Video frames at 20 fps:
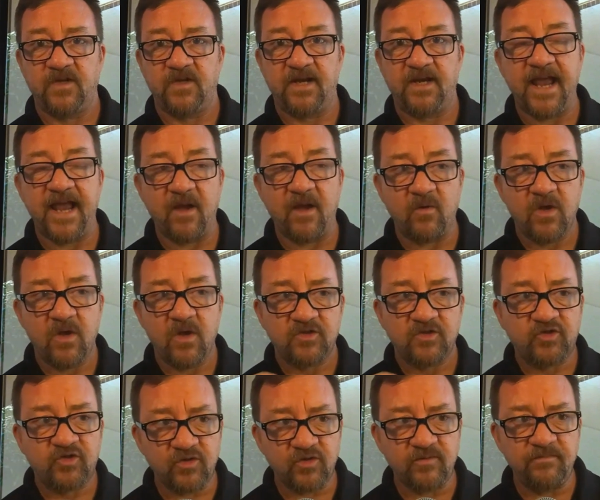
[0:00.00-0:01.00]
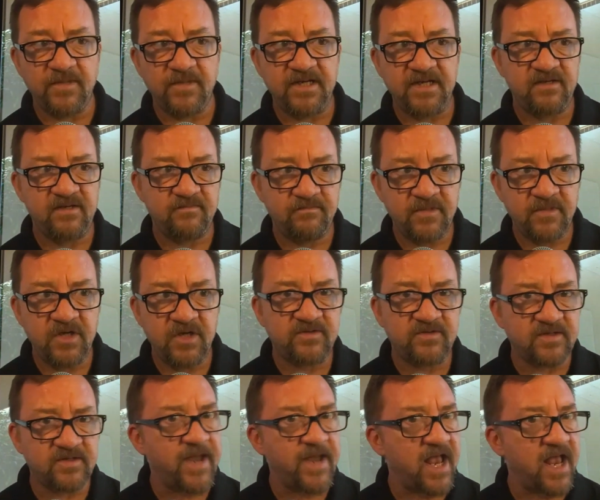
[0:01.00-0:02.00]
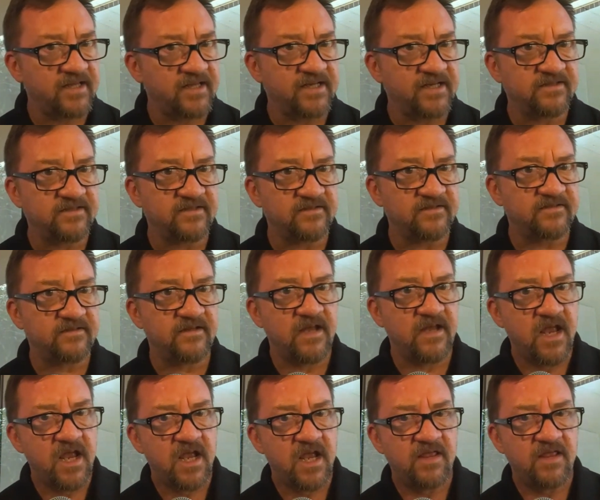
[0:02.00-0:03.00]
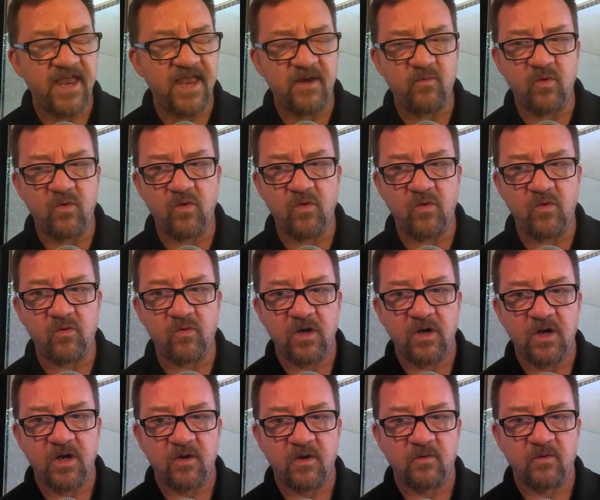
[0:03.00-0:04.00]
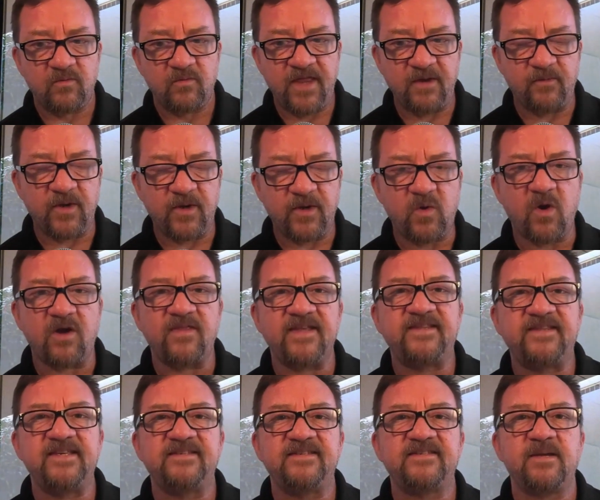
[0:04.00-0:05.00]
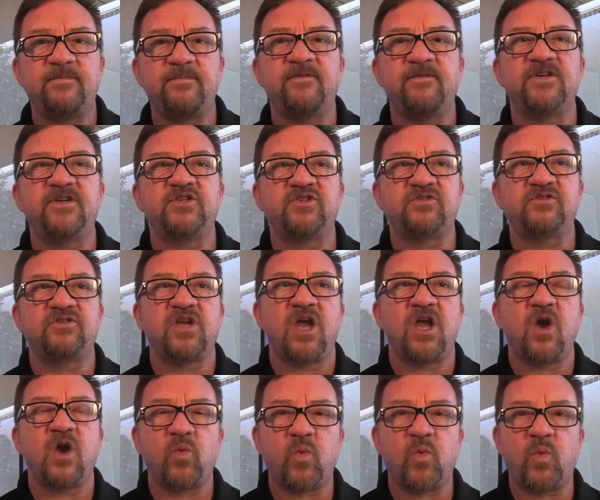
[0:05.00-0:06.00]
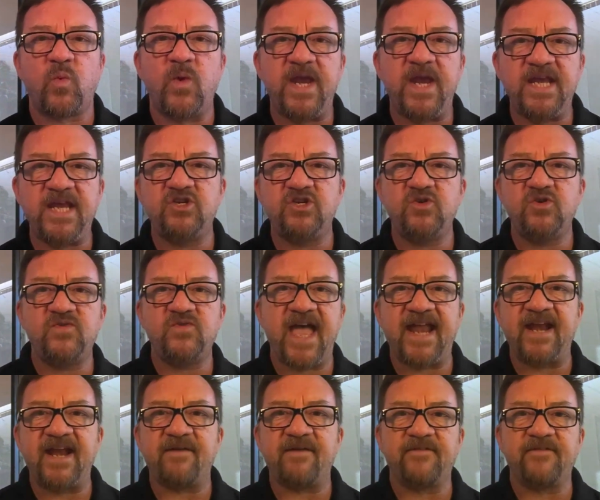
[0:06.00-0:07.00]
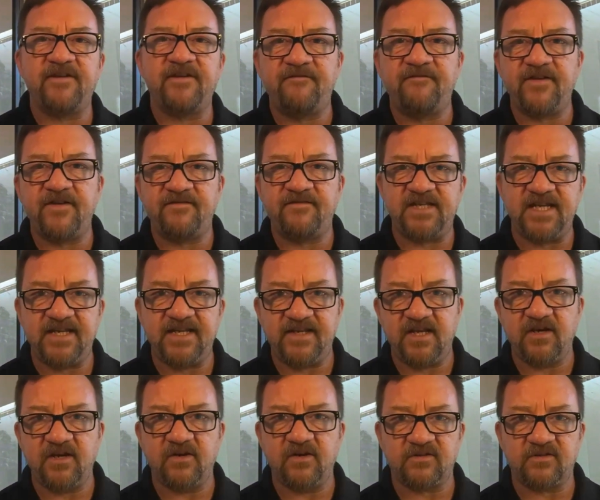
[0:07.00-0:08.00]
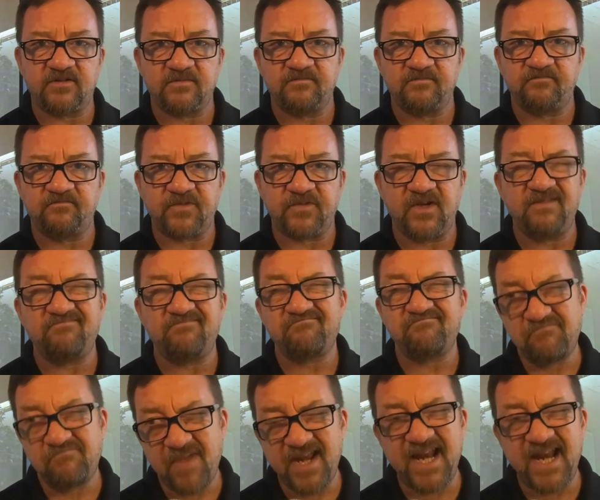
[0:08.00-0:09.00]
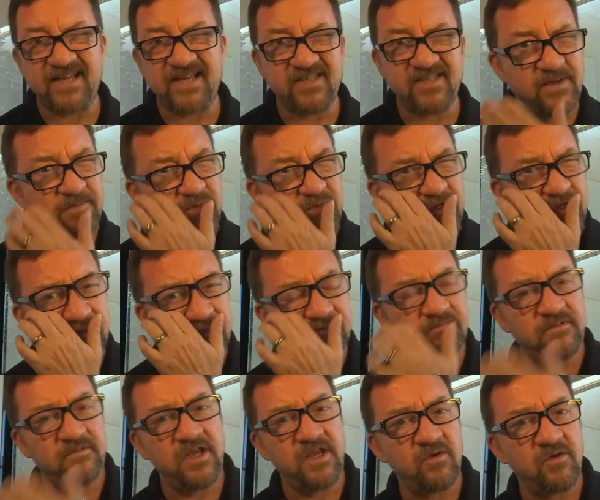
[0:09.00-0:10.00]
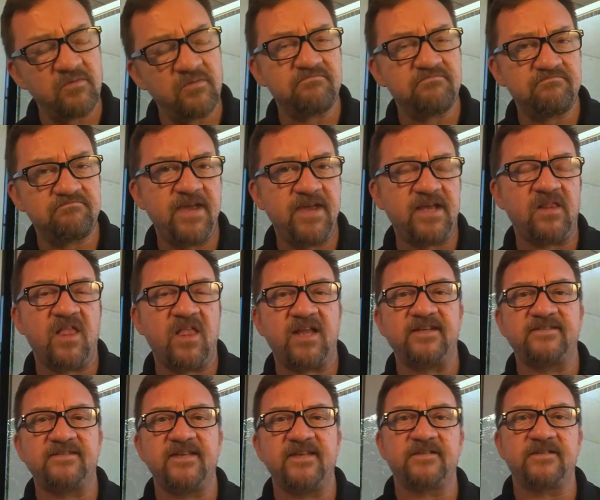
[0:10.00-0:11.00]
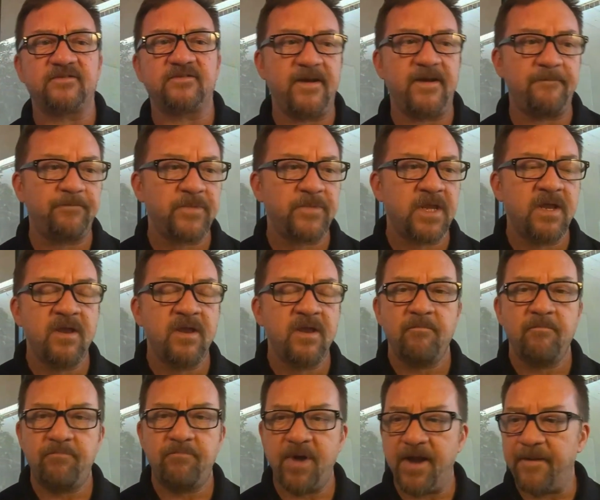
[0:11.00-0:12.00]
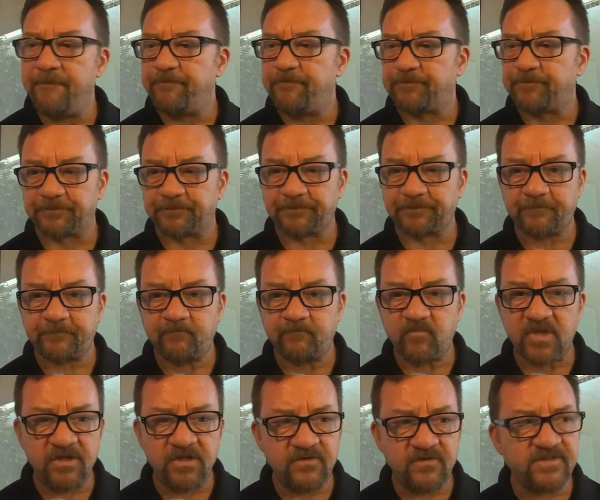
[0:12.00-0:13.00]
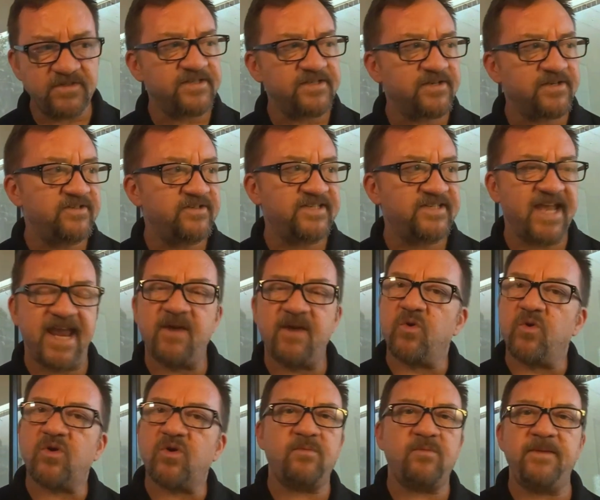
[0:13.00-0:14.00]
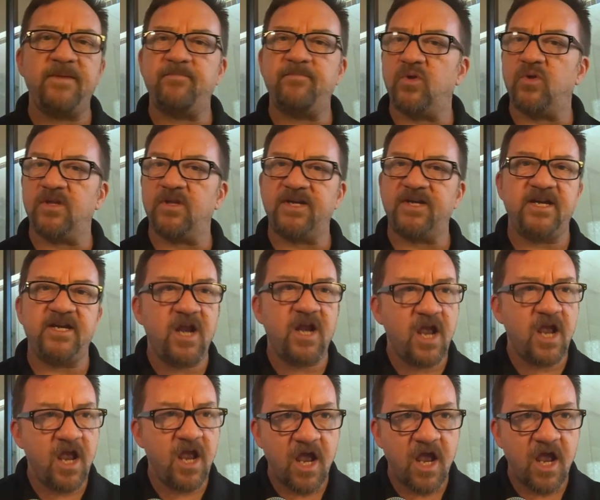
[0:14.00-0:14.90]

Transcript: And now, certain municipalities, and they require that these subdivisions redo that every 15 years. Right? Might actually be pretty, you know, make a lot of sense, right? But you sit there and say, hey, we're going to be pulling in.